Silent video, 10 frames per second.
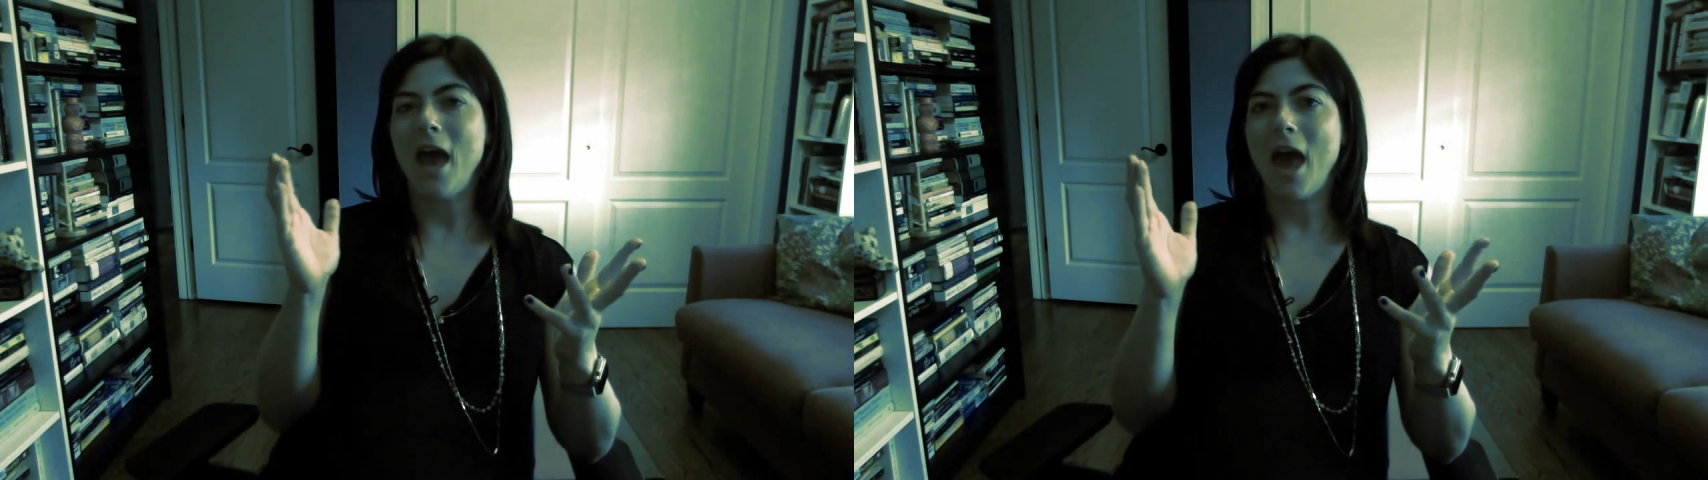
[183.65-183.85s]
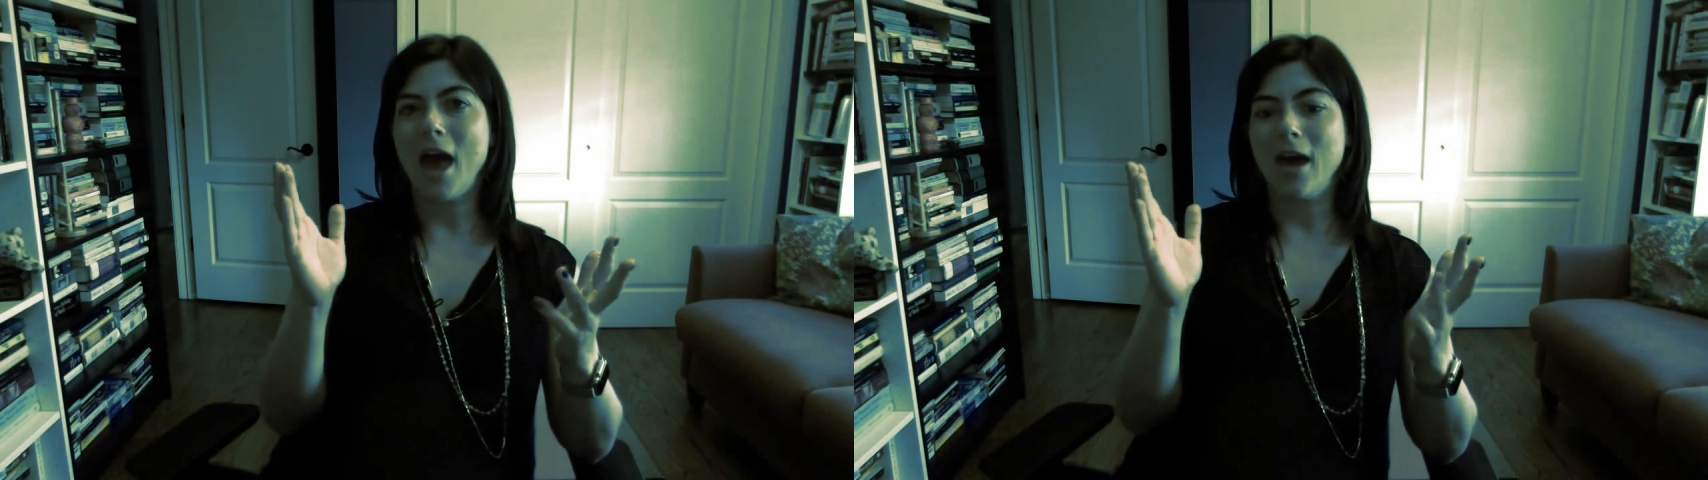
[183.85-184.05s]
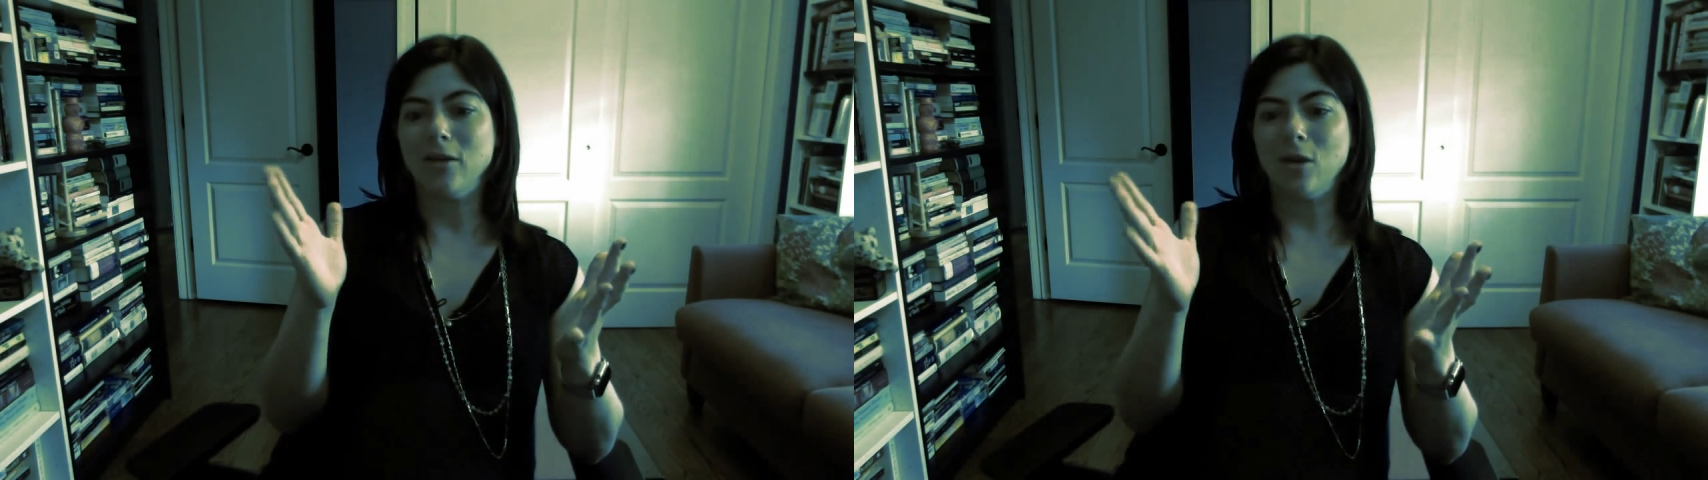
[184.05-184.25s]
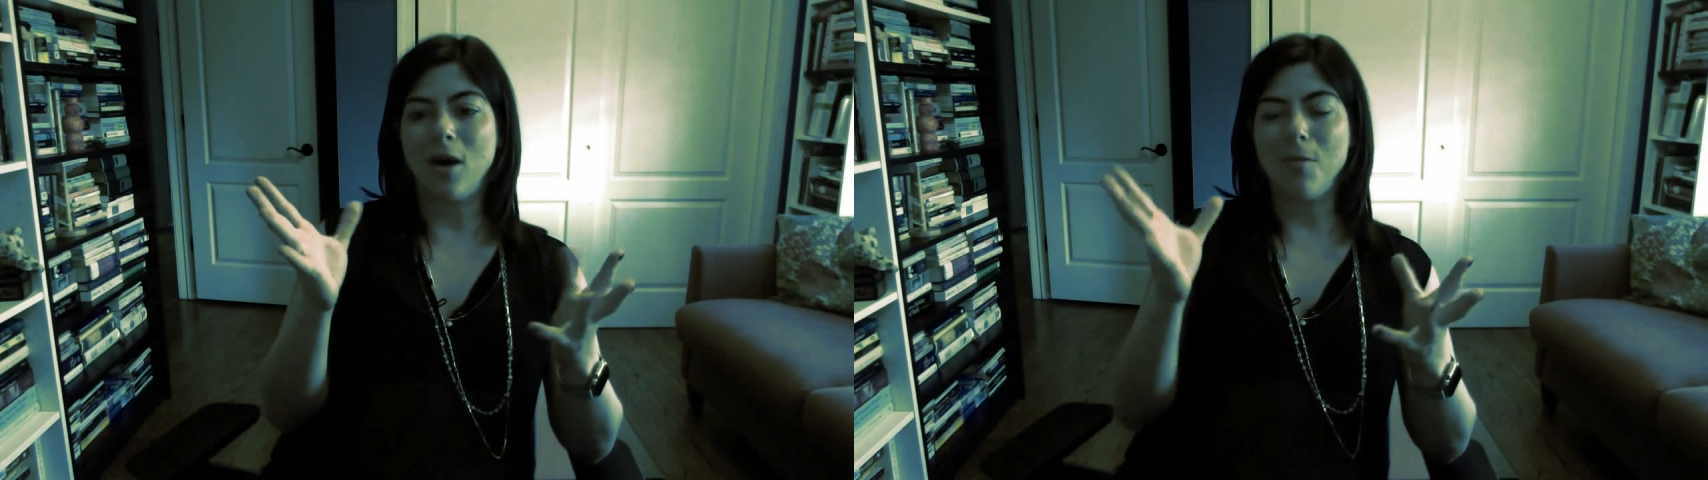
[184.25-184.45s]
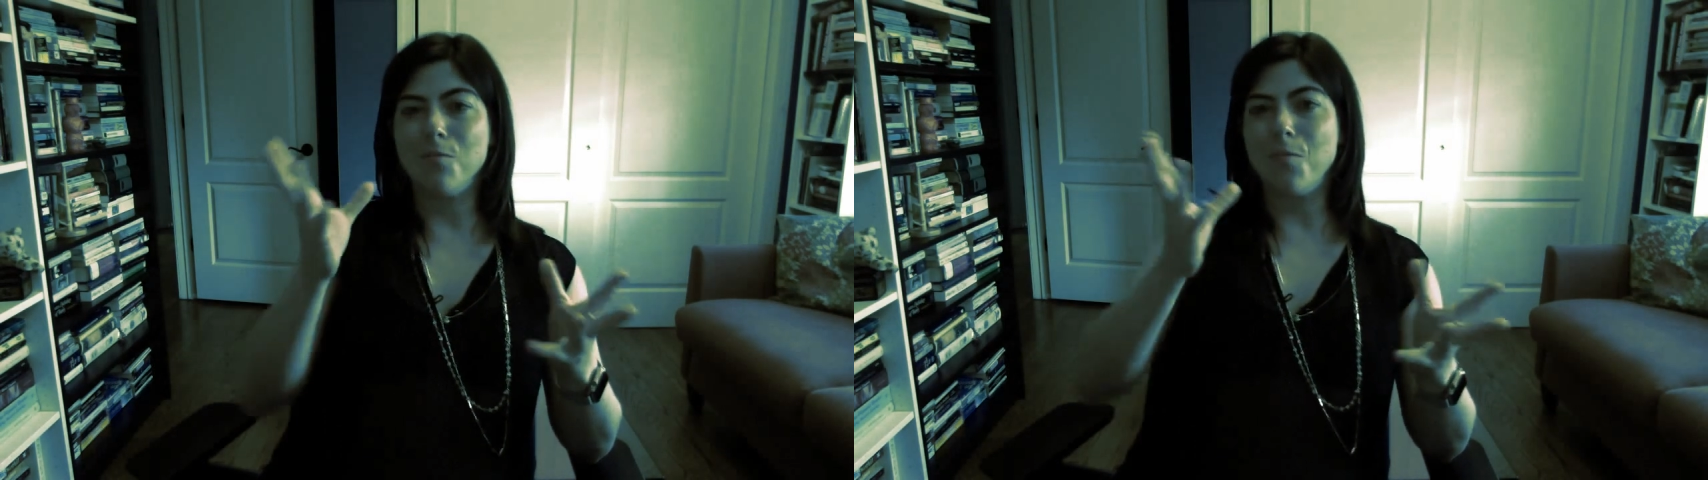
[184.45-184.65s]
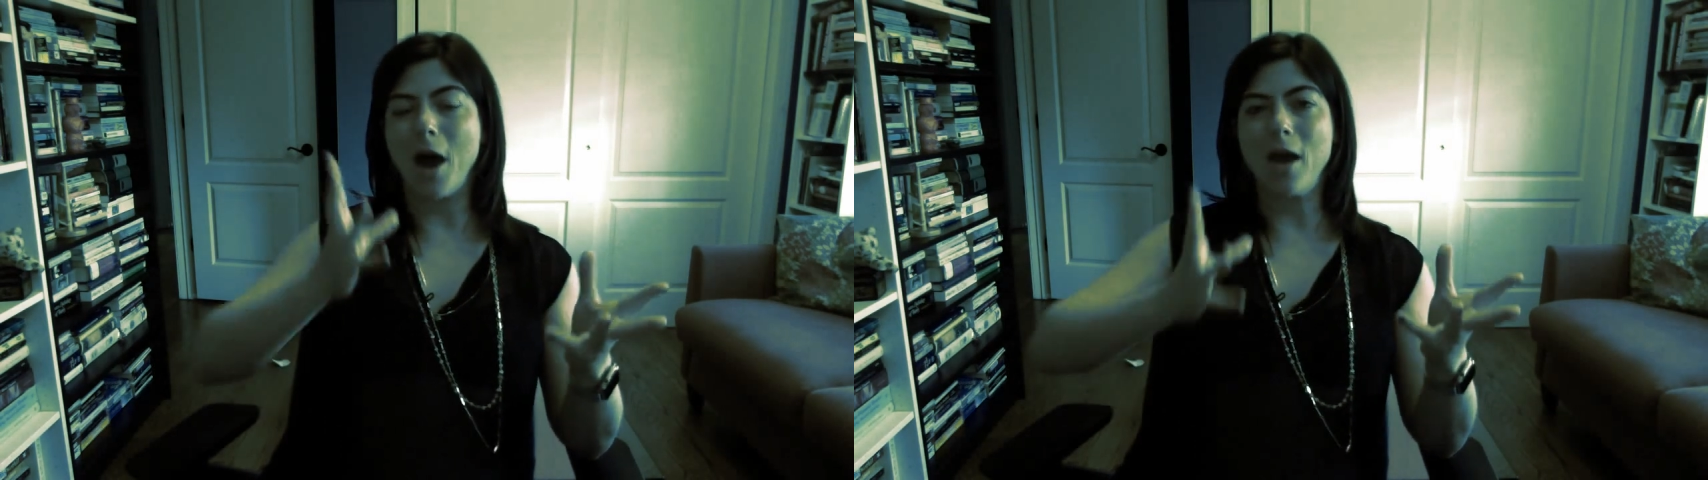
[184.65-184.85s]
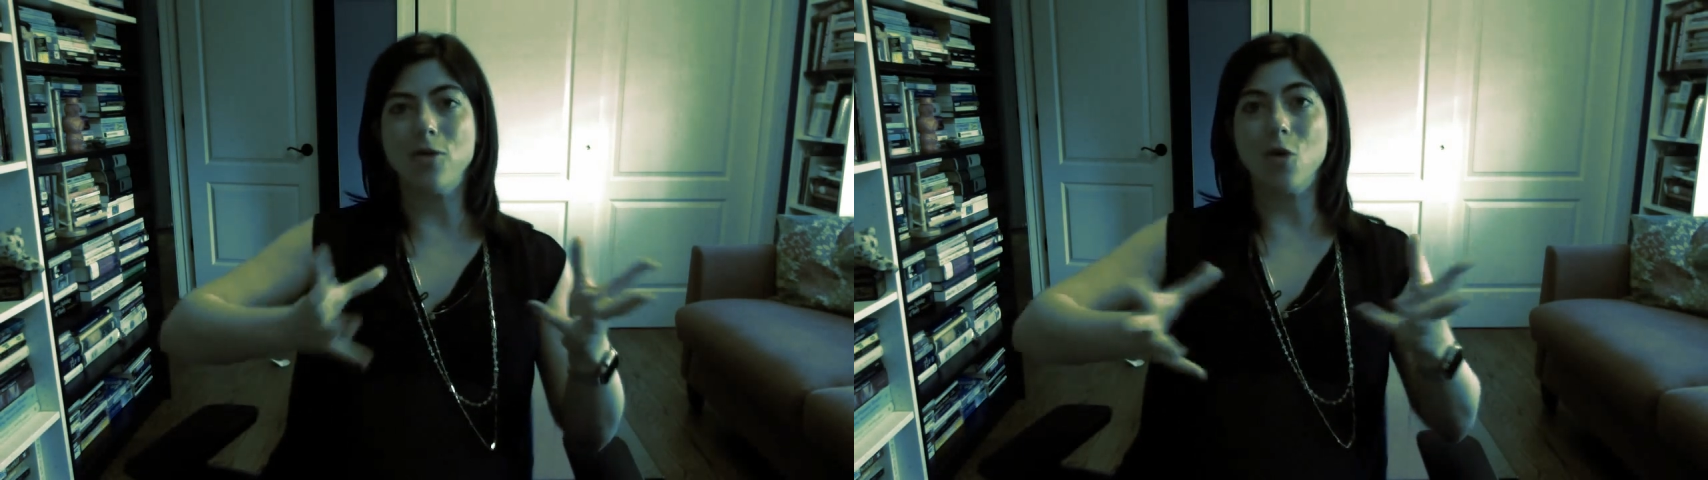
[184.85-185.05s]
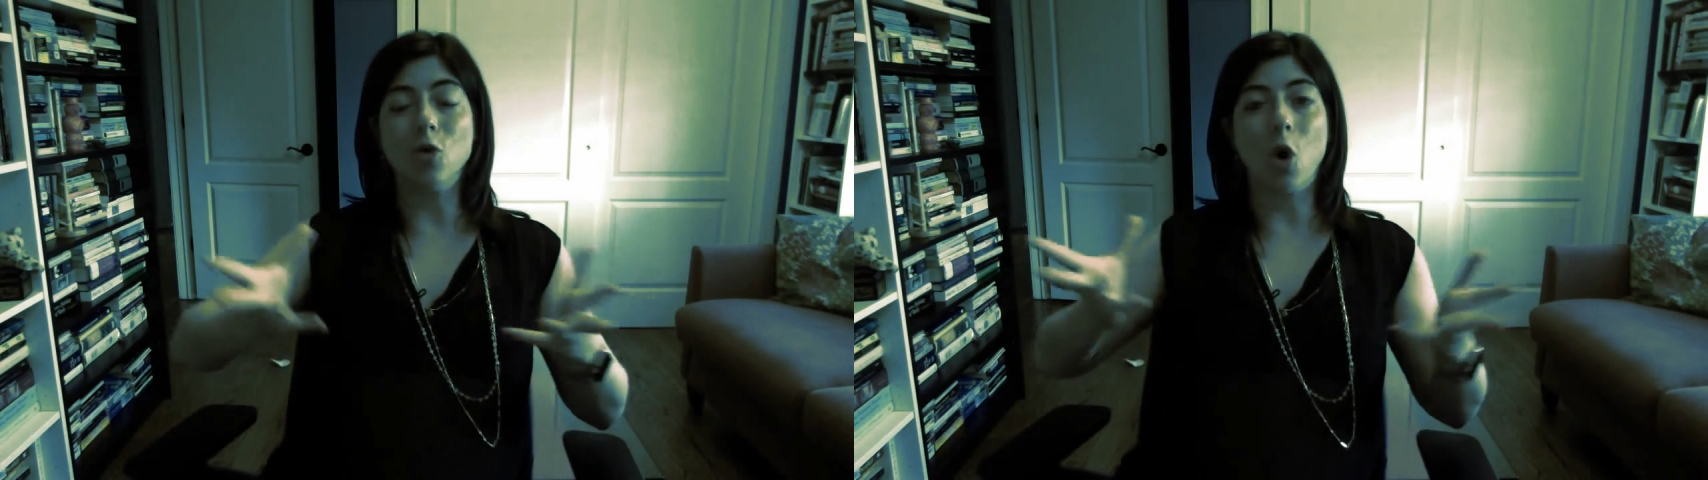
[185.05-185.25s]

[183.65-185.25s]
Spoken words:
And by